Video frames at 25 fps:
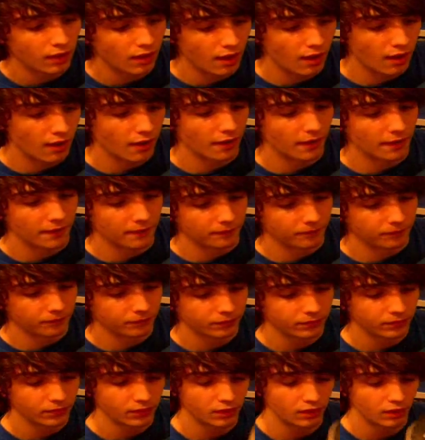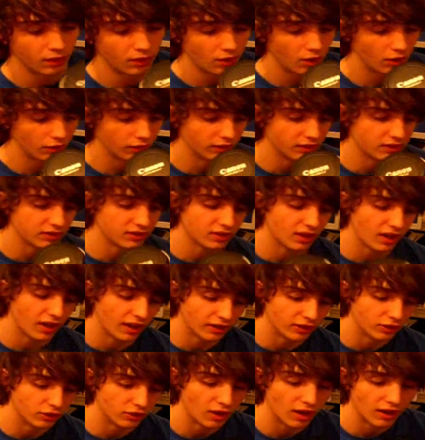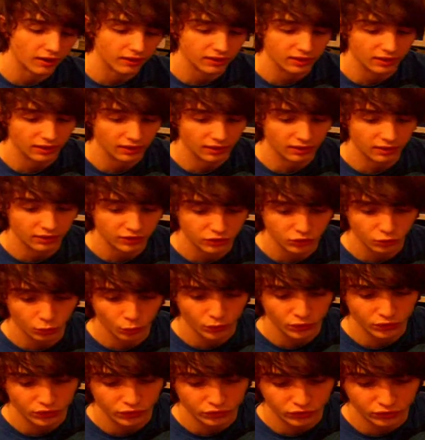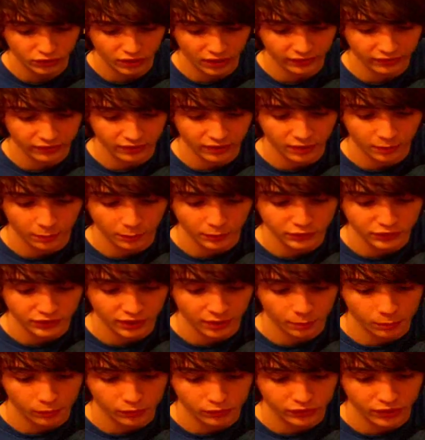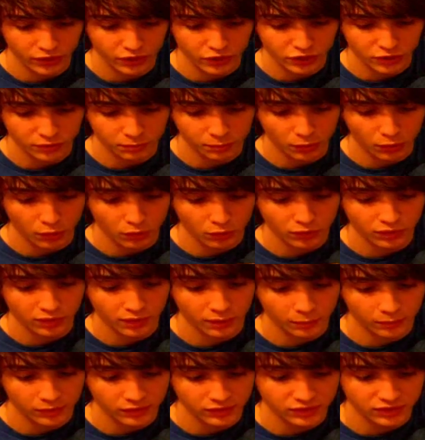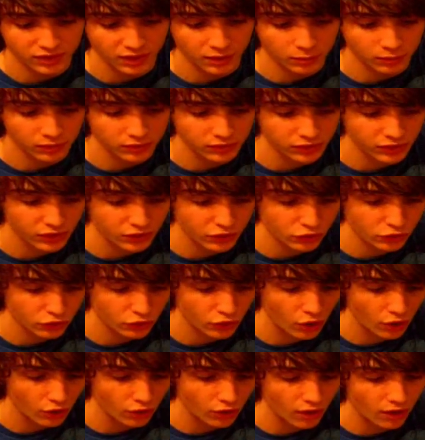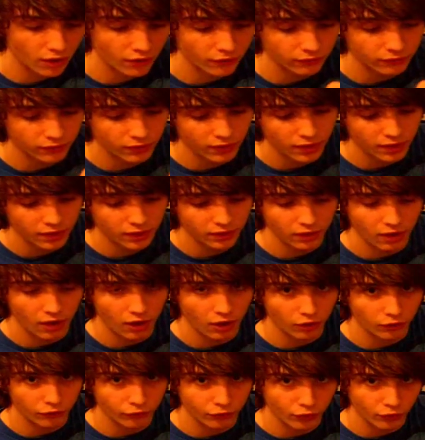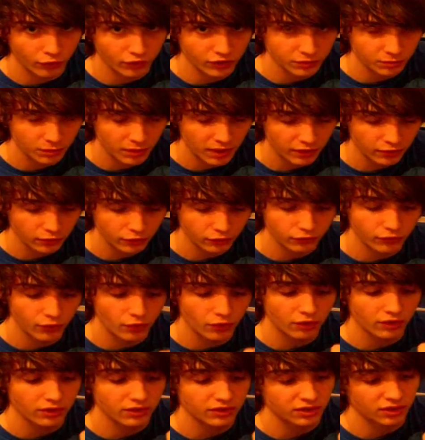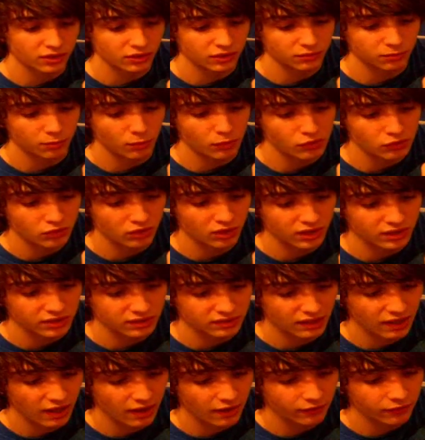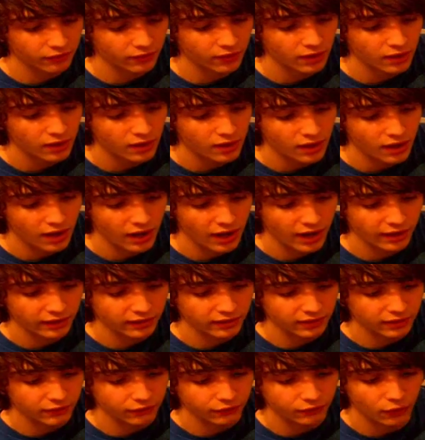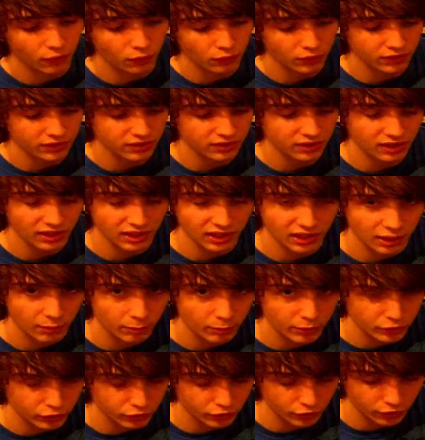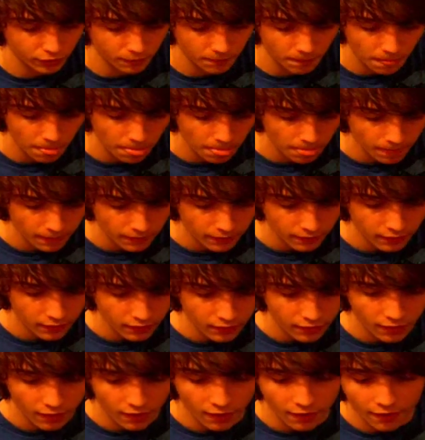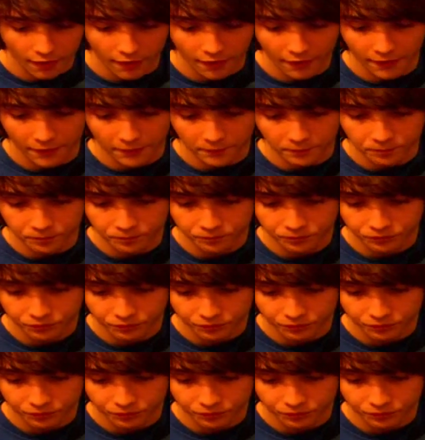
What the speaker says: On this side you got the switches, you got the image stabilization mode, the image stabilization on off, autofocus manual focus as most lenses have, and the focus limiter. I'm